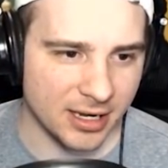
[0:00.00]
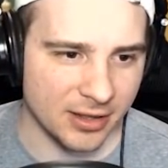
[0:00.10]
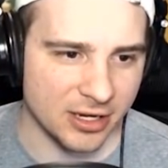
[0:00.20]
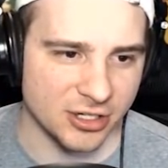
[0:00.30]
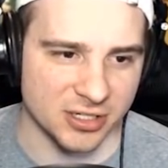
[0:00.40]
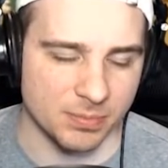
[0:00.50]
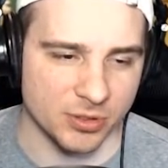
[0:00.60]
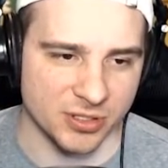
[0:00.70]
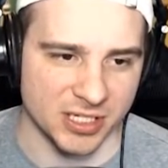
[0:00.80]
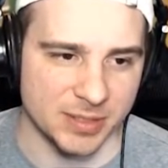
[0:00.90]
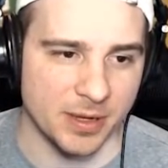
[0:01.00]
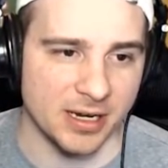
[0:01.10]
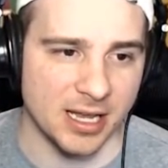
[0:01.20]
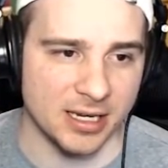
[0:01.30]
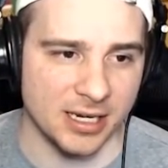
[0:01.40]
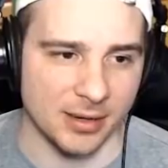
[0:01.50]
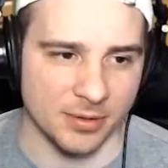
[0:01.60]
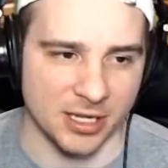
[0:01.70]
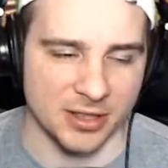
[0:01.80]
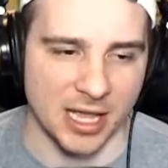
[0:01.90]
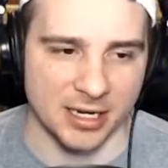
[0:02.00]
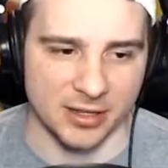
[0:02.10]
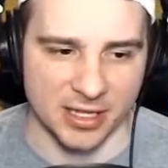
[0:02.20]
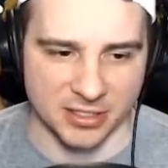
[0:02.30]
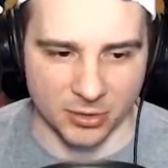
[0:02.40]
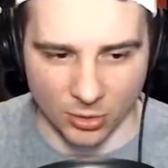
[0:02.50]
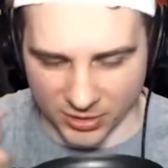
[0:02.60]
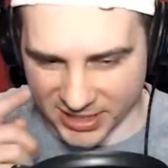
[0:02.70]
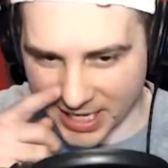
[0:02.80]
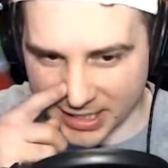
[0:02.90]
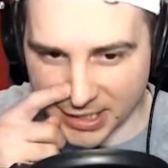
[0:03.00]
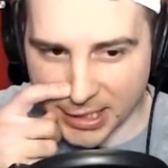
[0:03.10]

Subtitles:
And then he just puts the spin on, able to get that in. That's a goaltend.